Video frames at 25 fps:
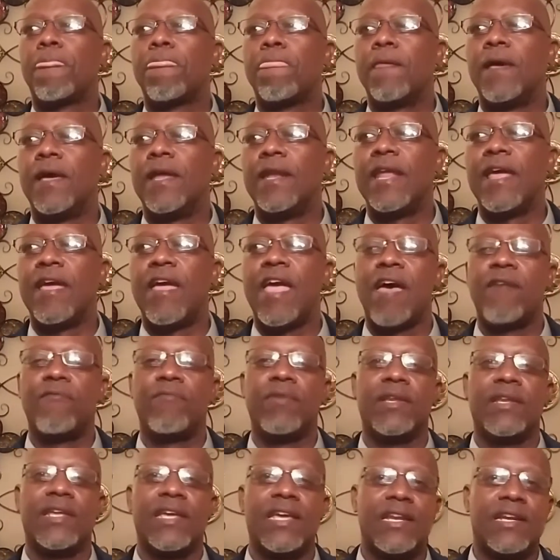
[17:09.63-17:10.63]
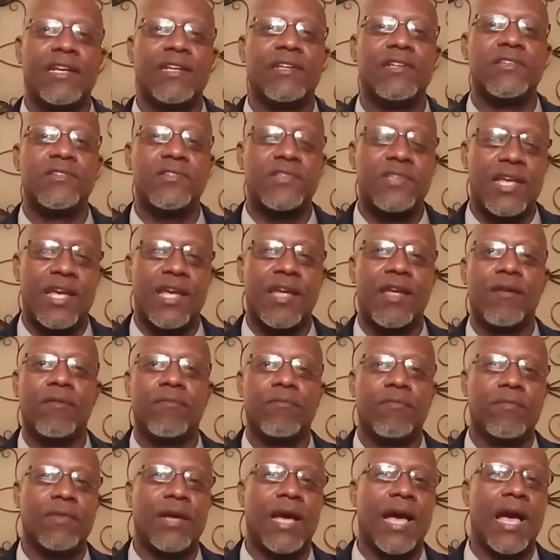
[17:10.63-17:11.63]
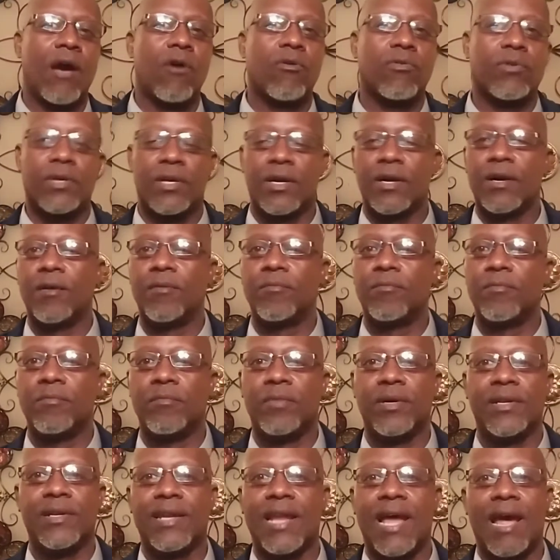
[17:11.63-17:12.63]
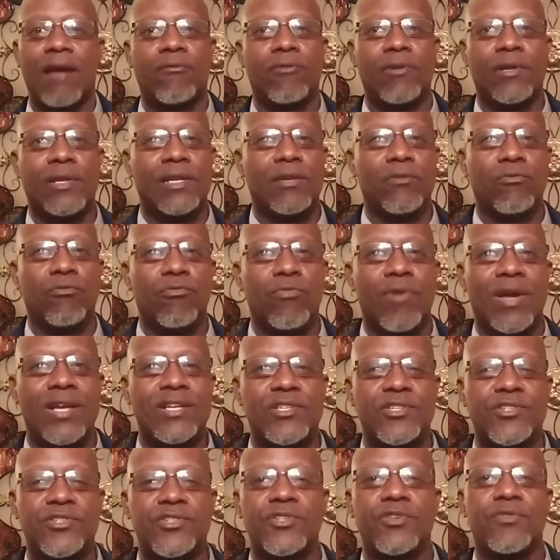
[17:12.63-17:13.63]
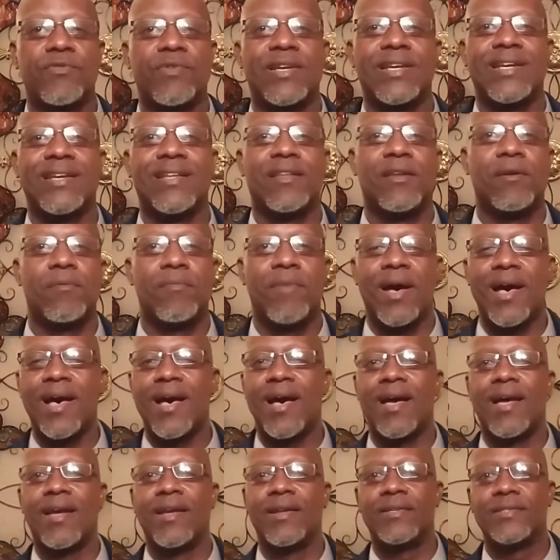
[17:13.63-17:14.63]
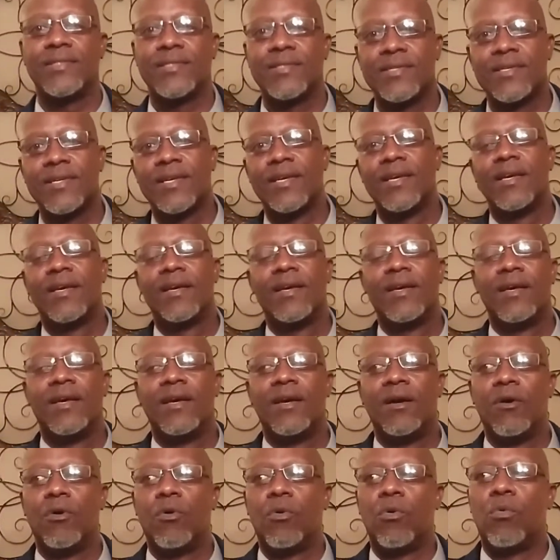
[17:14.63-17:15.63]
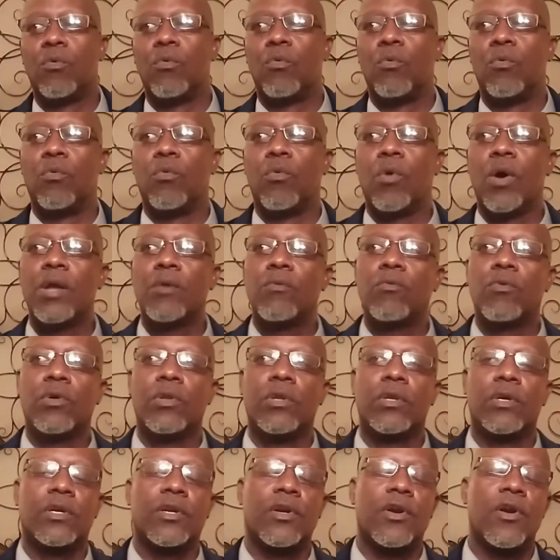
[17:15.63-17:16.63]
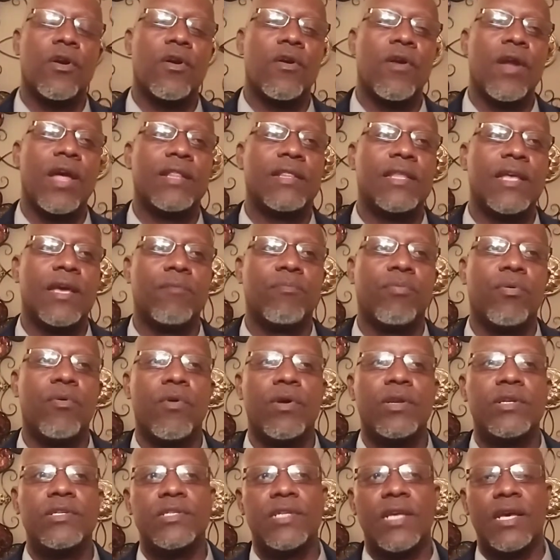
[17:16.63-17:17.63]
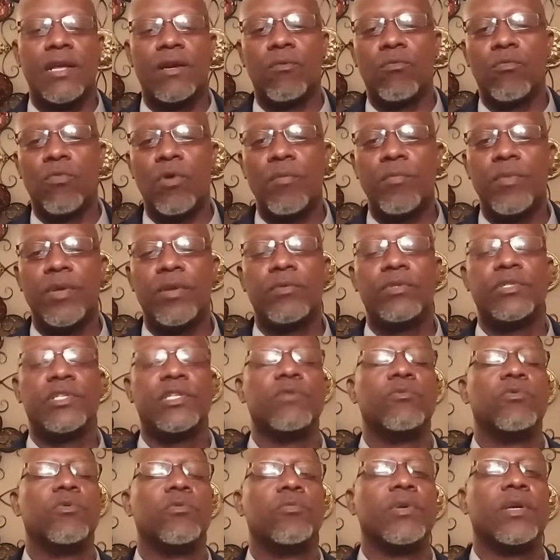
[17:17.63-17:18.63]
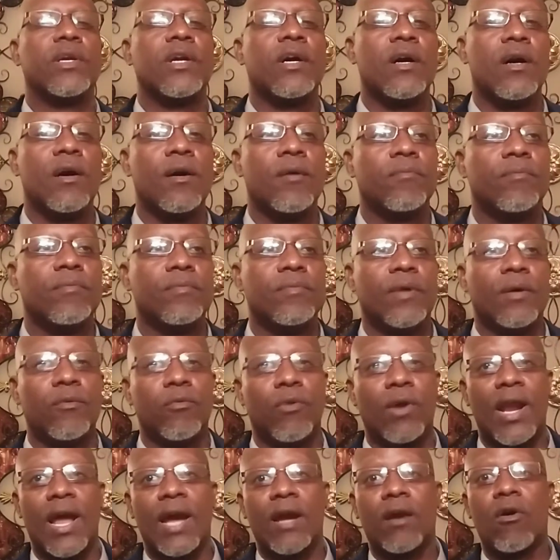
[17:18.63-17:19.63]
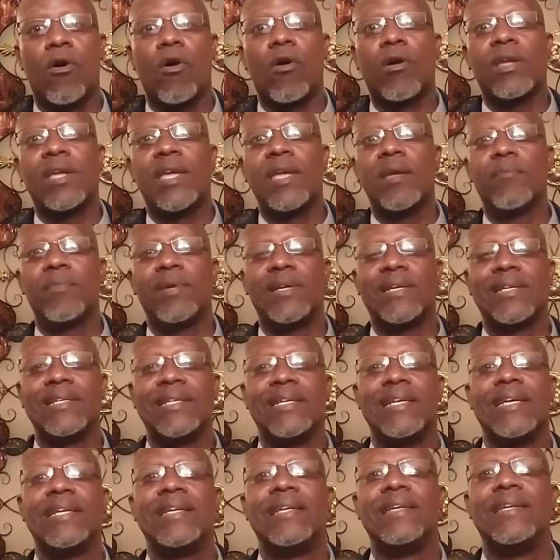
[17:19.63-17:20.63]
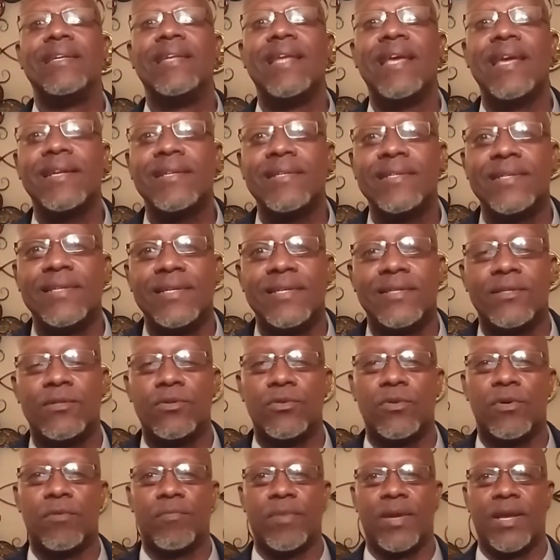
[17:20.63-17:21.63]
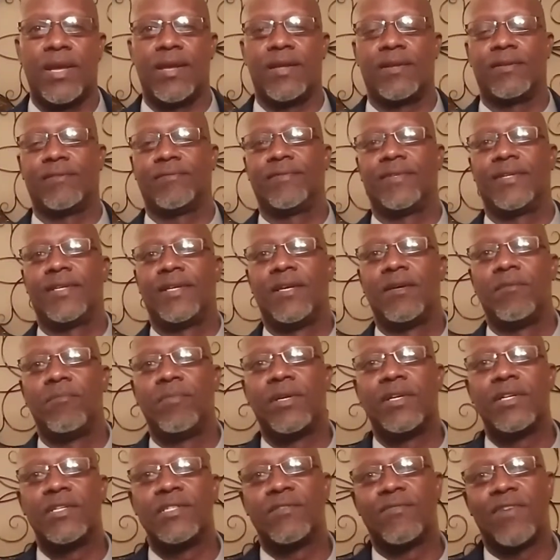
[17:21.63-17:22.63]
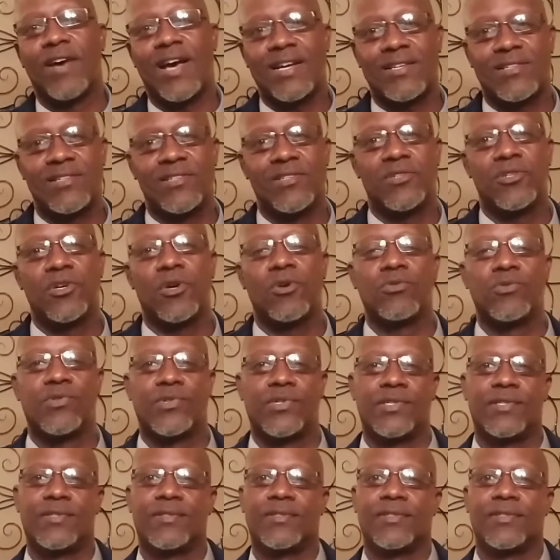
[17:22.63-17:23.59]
and they have been getting the same outcome, but not really registering in their minds. What will occur at that point is that a woman, she will become what I call chemically addicted to a man because of oxytocin.